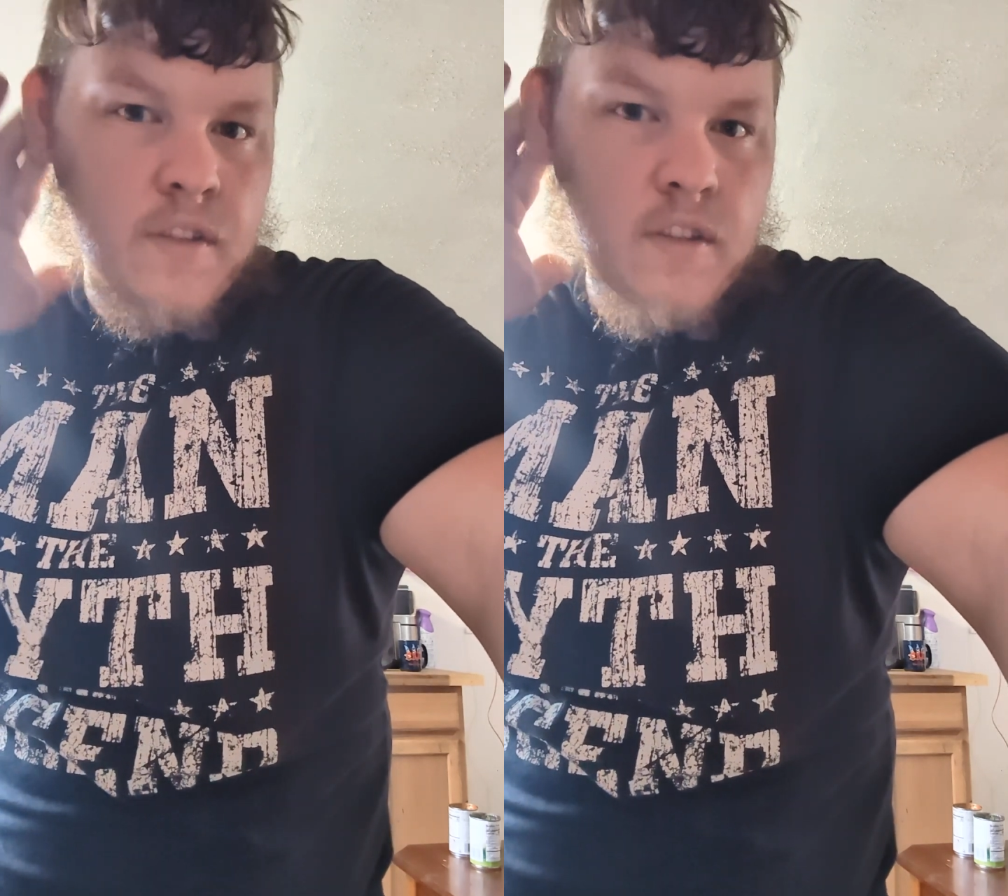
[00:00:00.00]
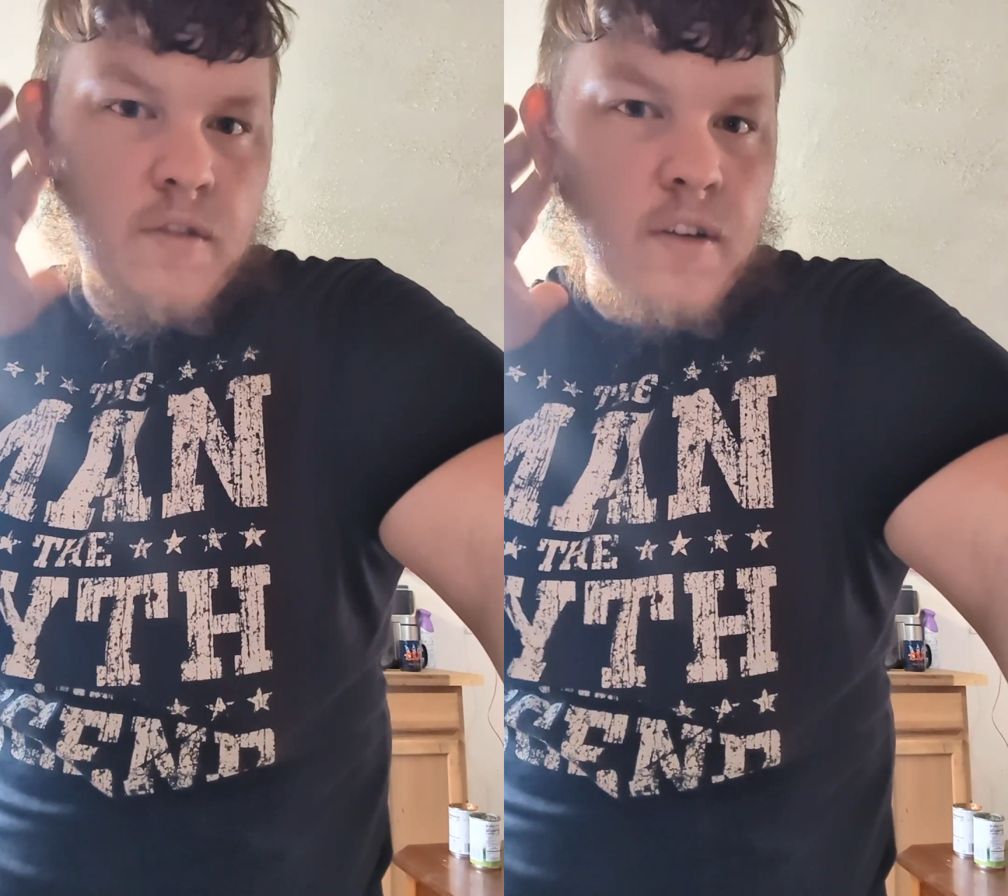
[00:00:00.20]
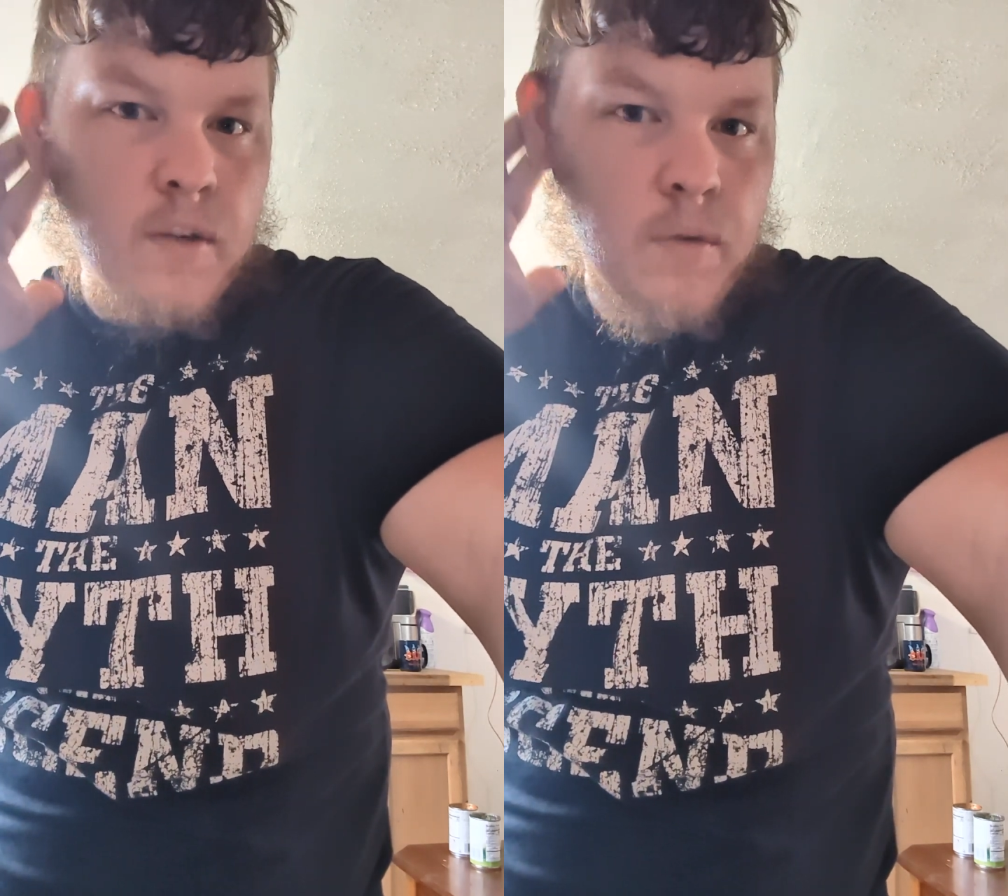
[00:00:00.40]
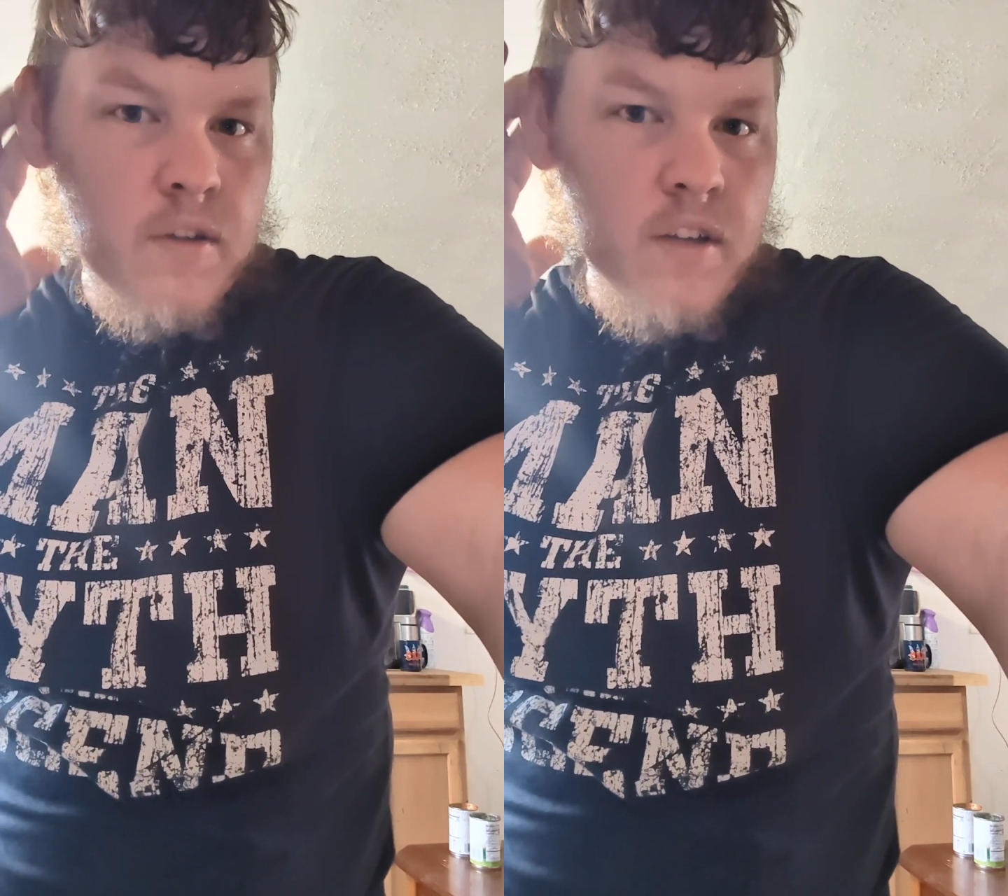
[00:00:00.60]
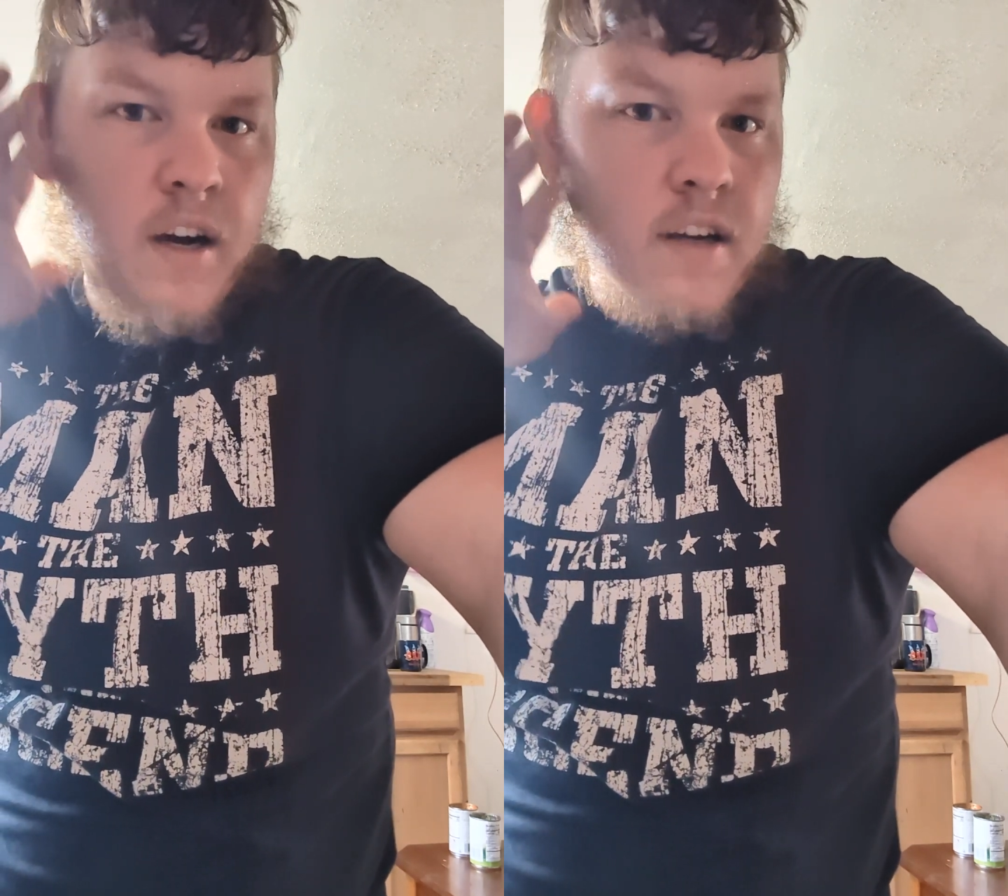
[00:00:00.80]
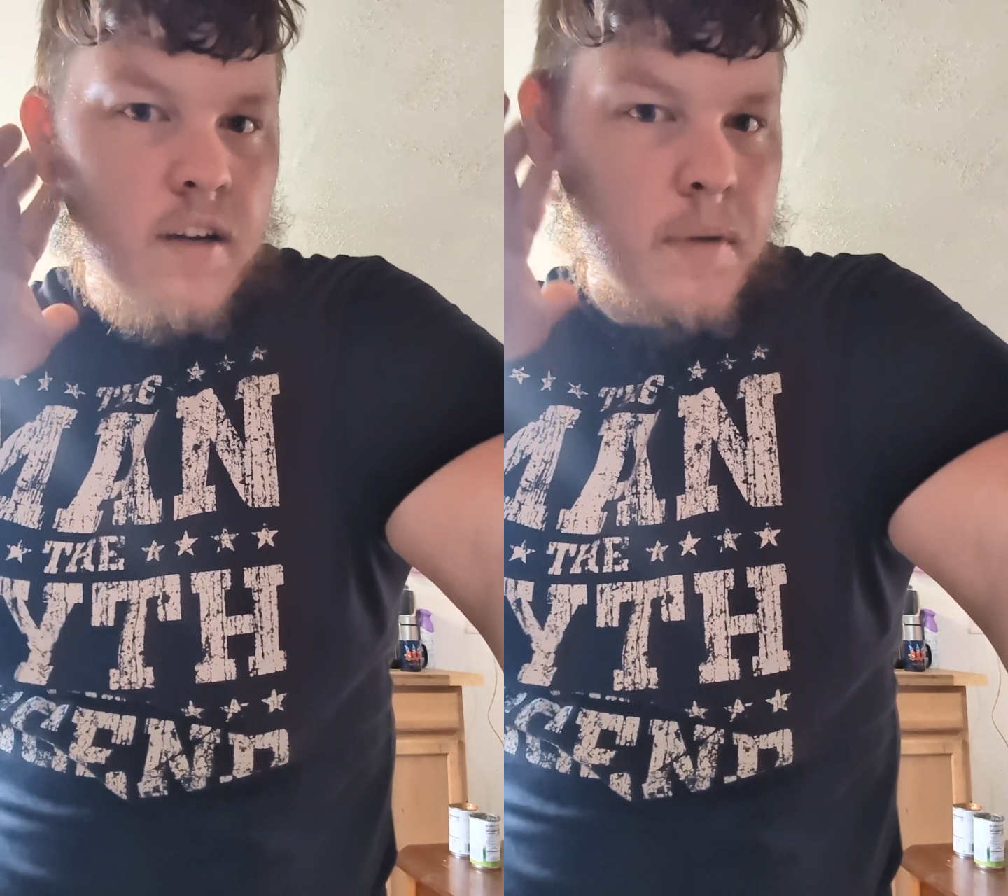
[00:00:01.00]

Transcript: is it really worth talking